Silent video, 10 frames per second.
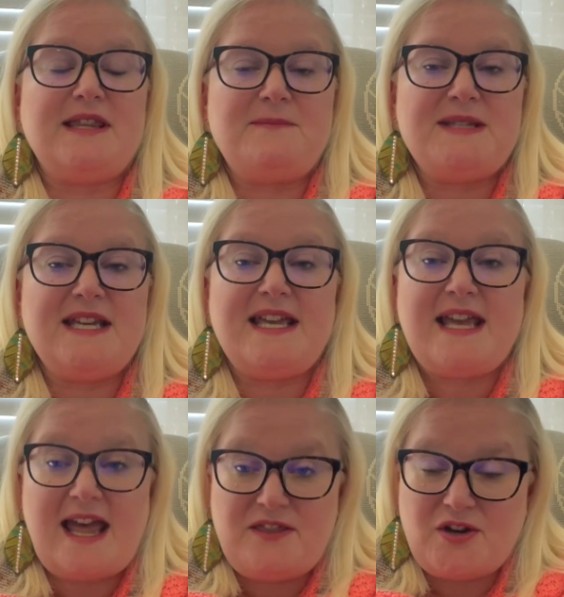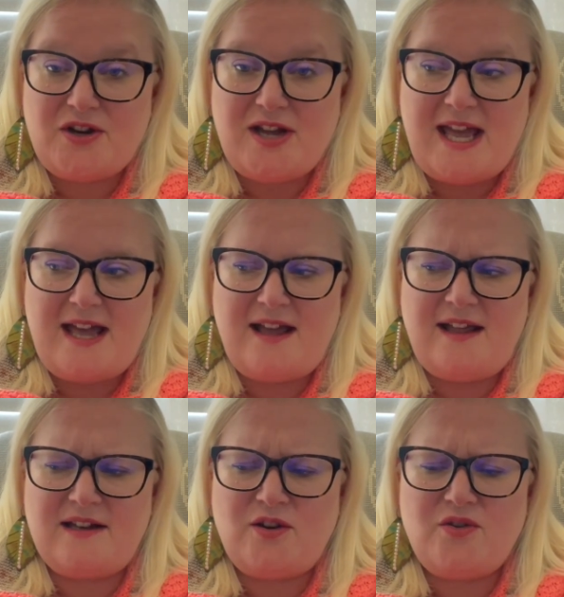them together
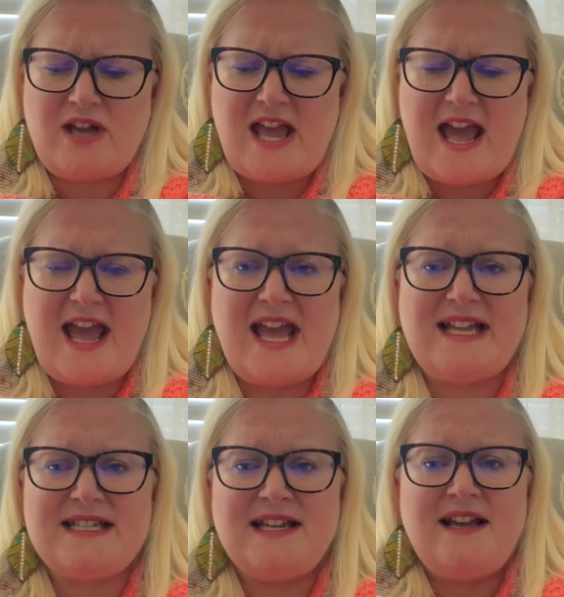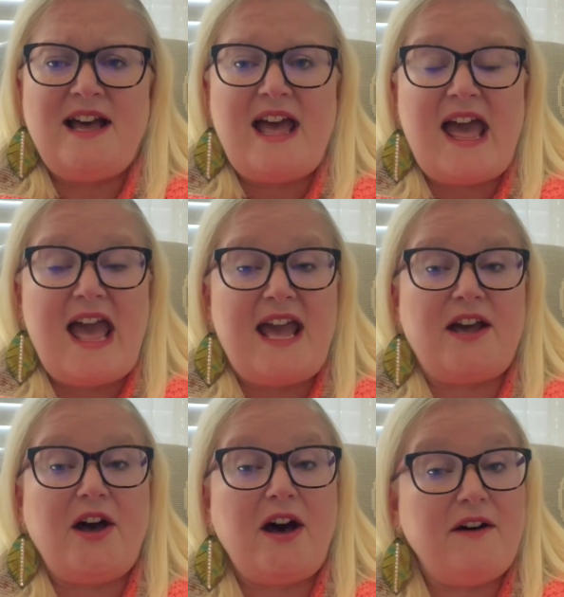and create a
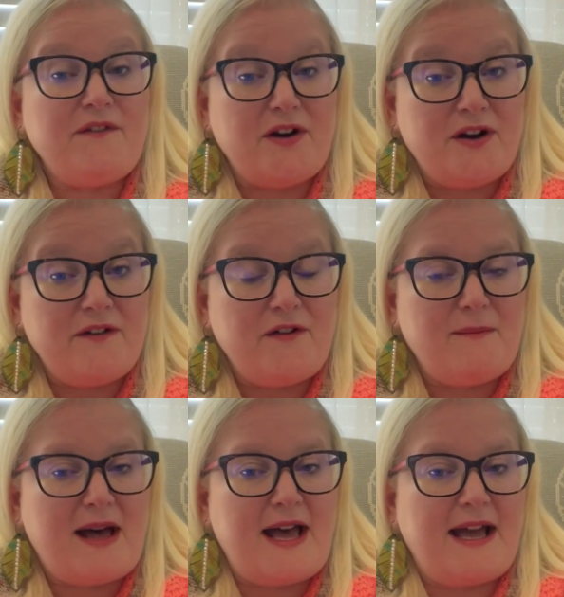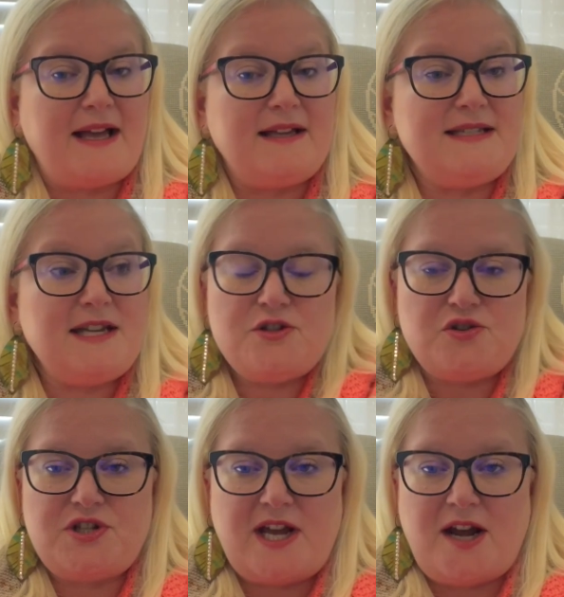cover for my teacher
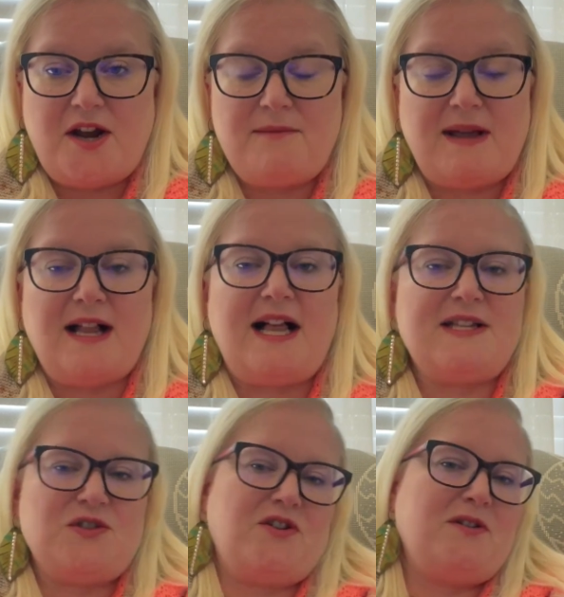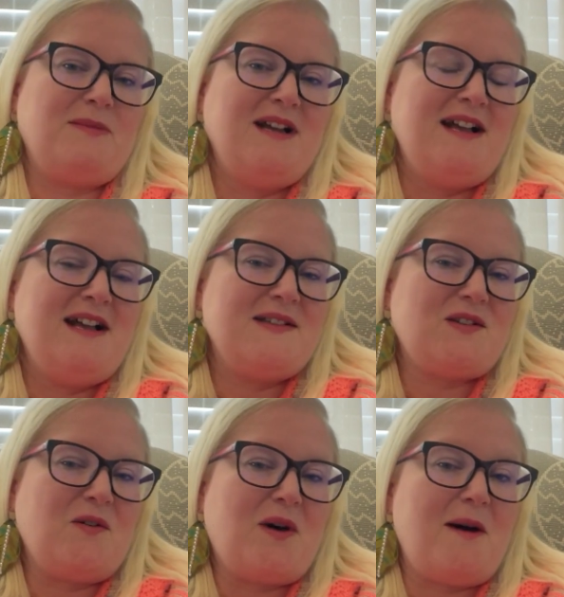chair in my classroom.
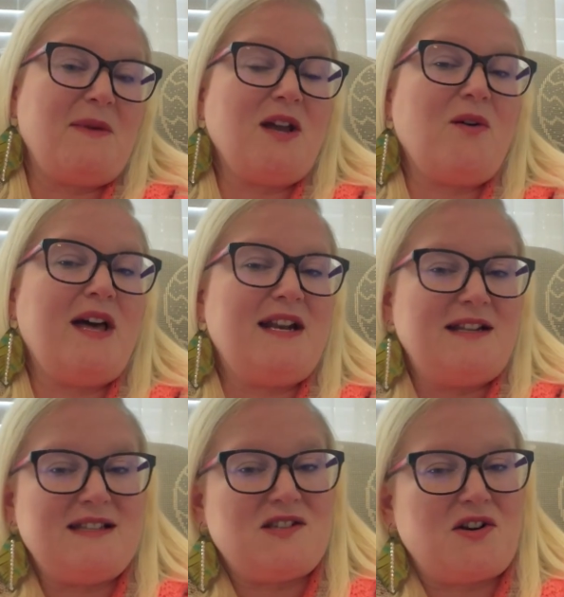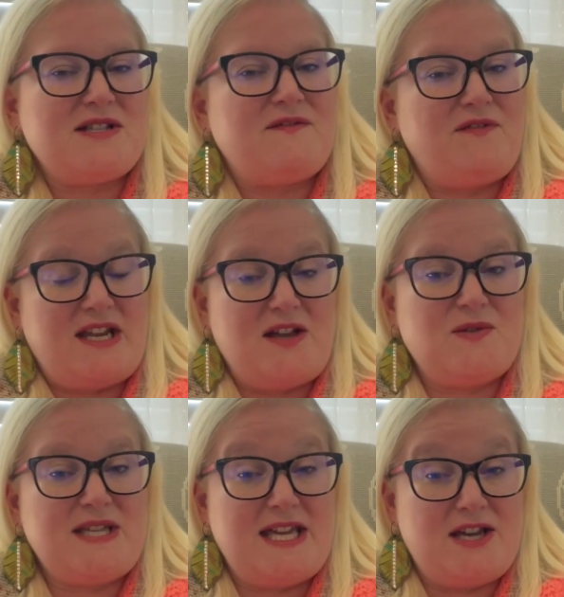So I'm gonna go ahead and insert some
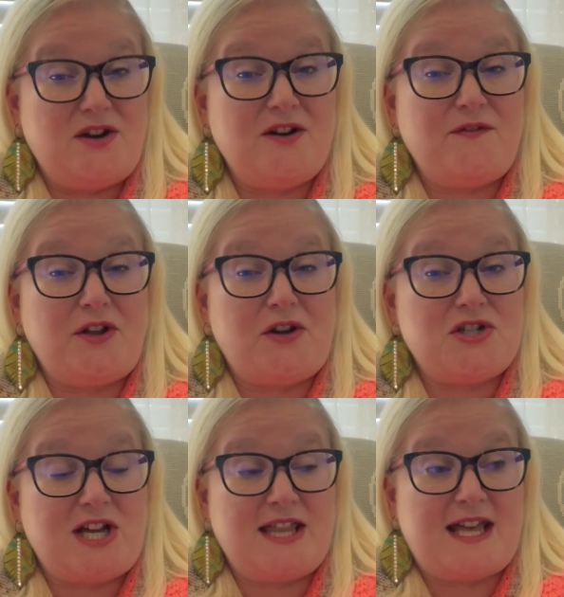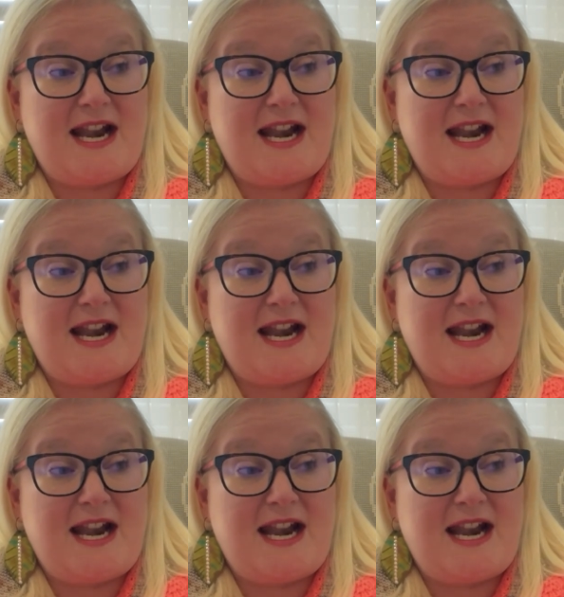videos here for you to check that